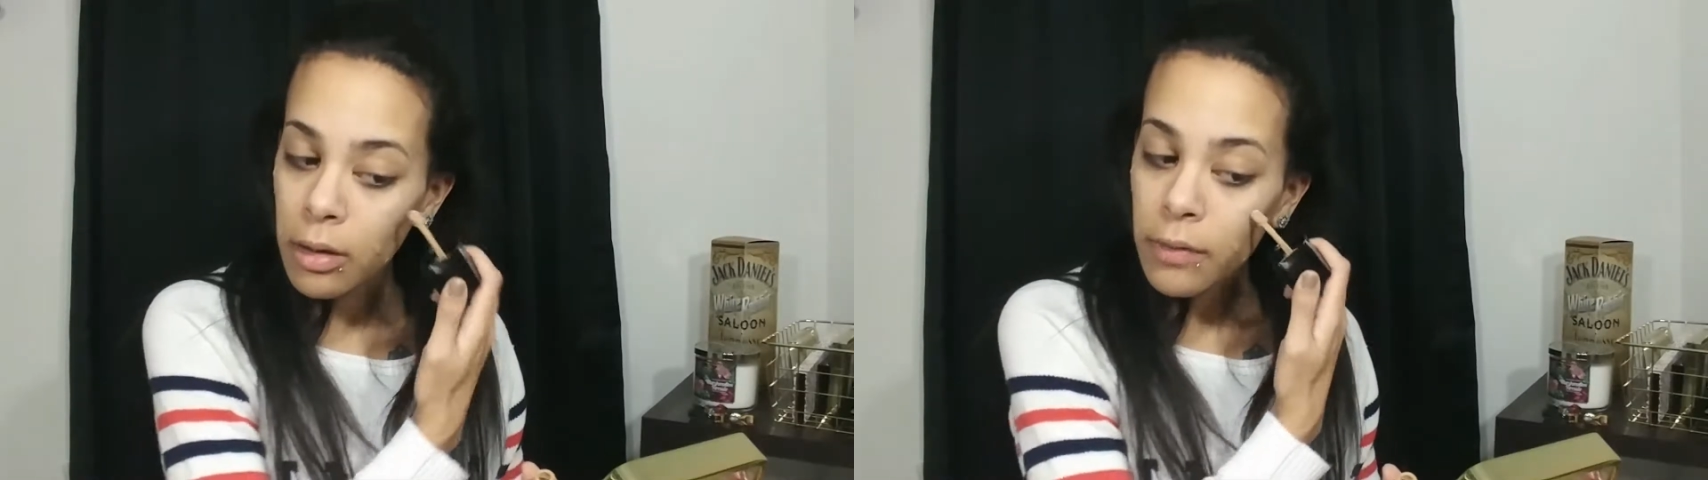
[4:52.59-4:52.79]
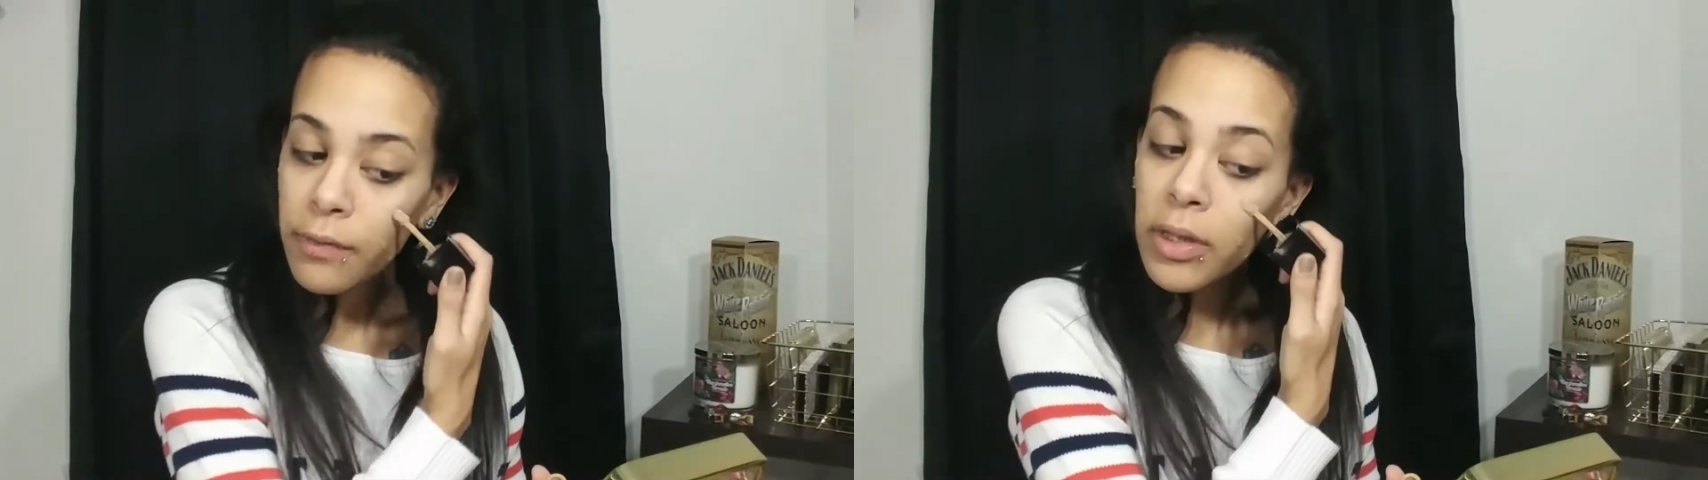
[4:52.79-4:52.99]

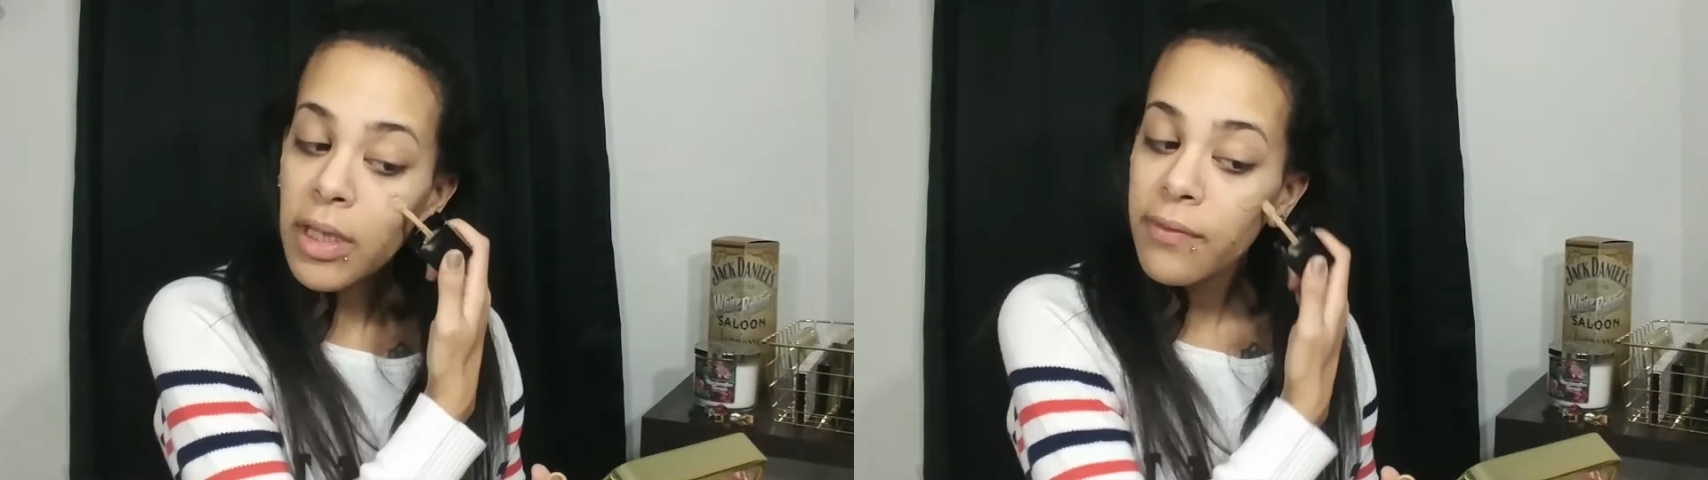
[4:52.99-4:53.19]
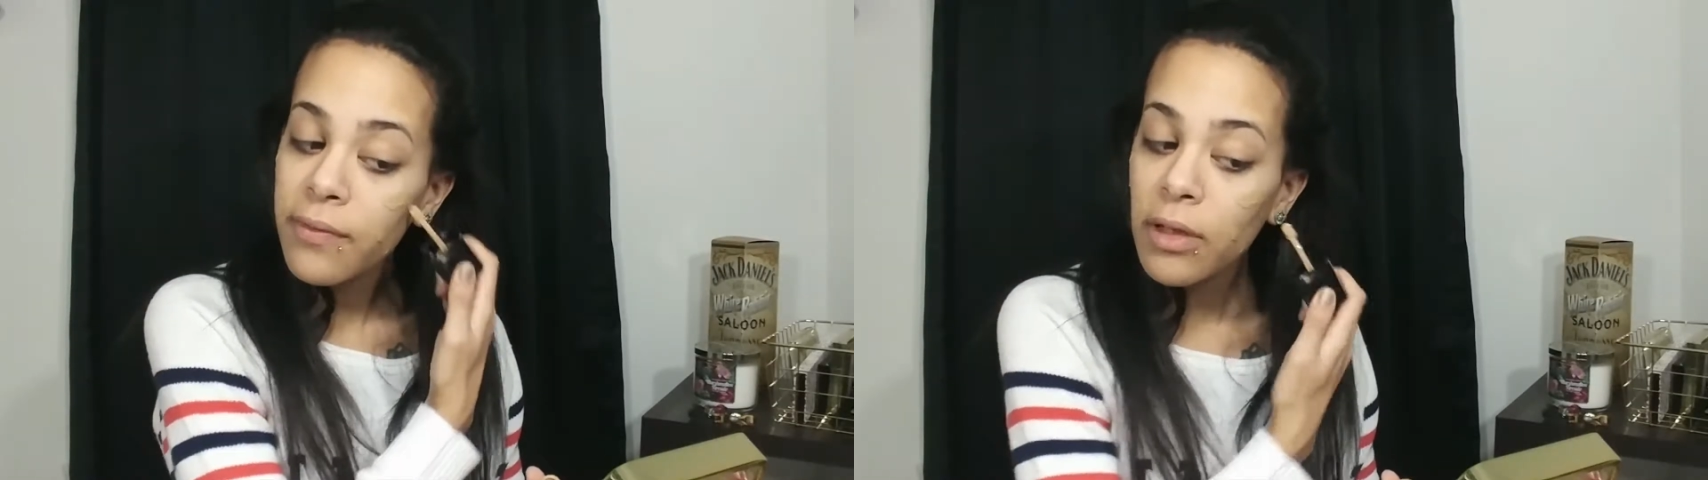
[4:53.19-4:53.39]
for
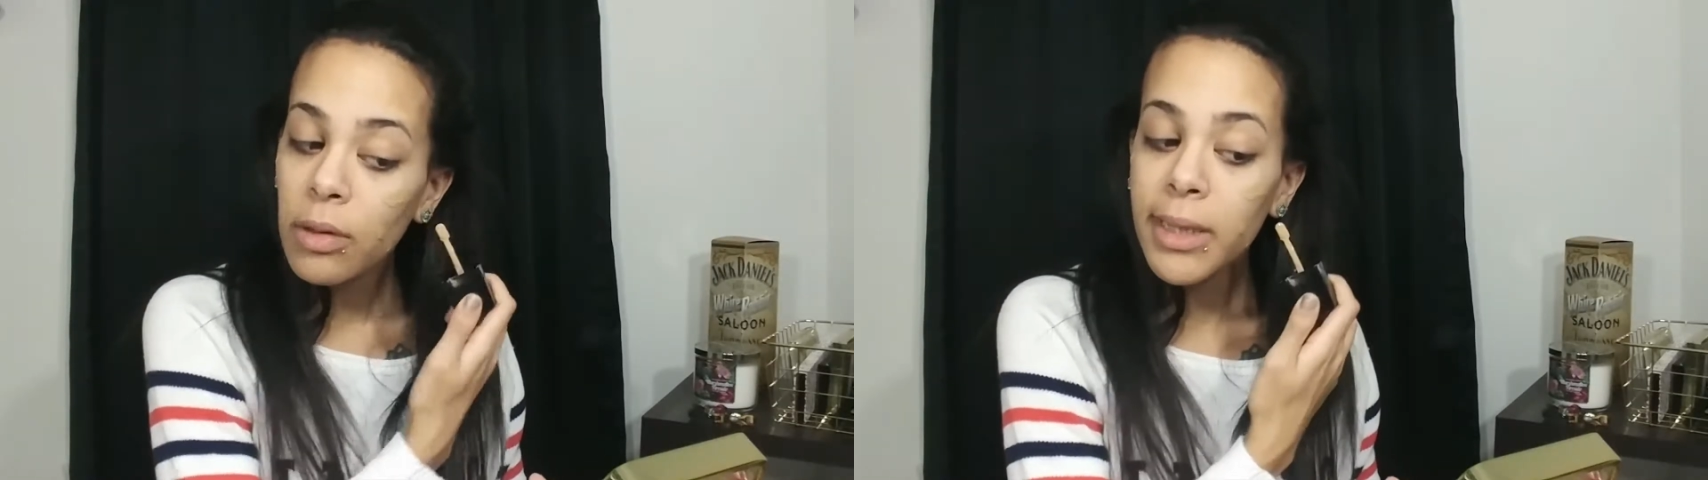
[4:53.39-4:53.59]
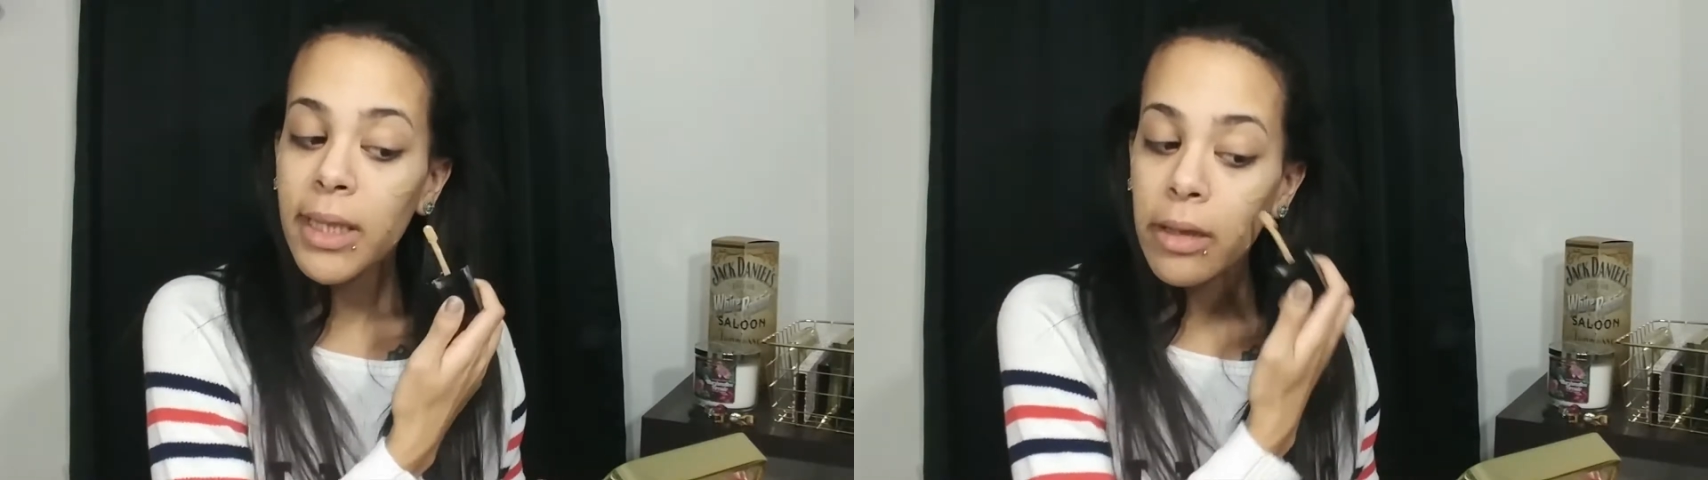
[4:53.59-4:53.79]
like
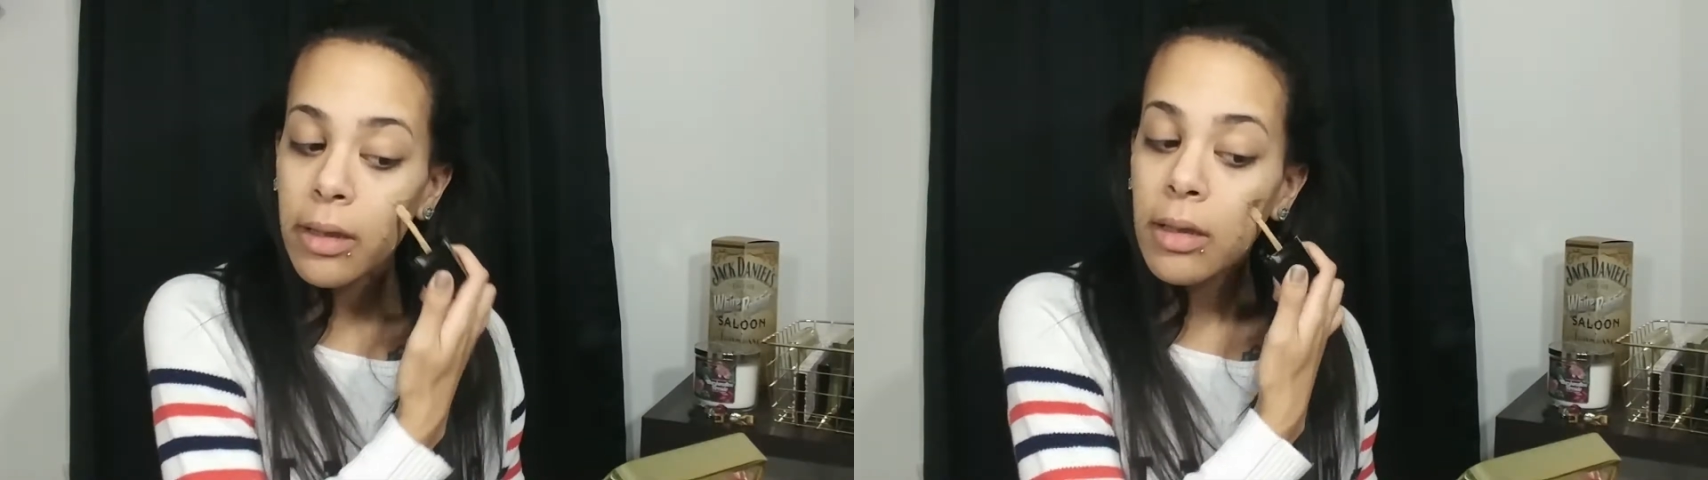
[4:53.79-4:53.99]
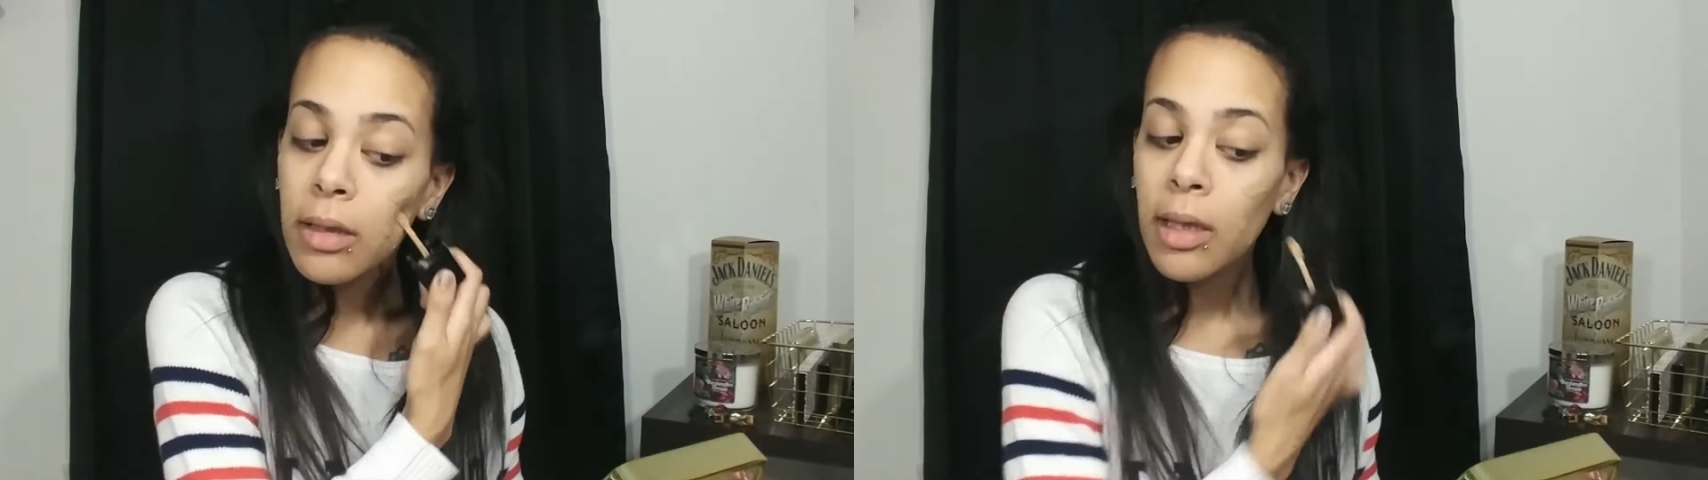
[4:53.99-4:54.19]
filming